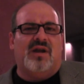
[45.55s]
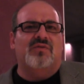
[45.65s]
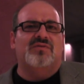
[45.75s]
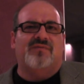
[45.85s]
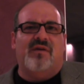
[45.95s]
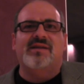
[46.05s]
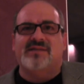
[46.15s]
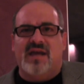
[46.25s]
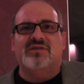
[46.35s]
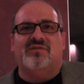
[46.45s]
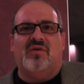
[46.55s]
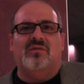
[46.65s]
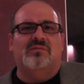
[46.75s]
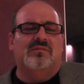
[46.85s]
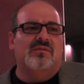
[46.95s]
thought it was very tasteful,
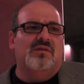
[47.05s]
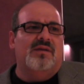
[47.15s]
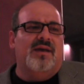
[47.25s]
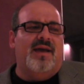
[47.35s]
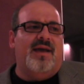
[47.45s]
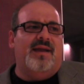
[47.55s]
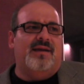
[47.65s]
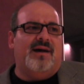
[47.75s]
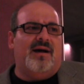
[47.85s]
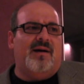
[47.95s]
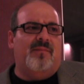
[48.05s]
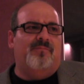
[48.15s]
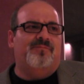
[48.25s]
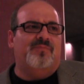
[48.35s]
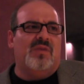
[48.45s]
and
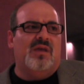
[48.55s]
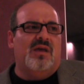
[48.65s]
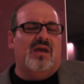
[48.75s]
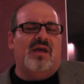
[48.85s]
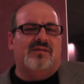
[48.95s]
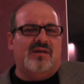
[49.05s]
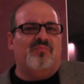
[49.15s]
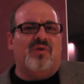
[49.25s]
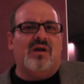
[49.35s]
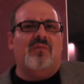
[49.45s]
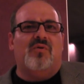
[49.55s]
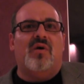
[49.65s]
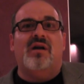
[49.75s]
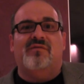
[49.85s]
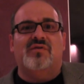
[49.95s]
um, it did bring up quite a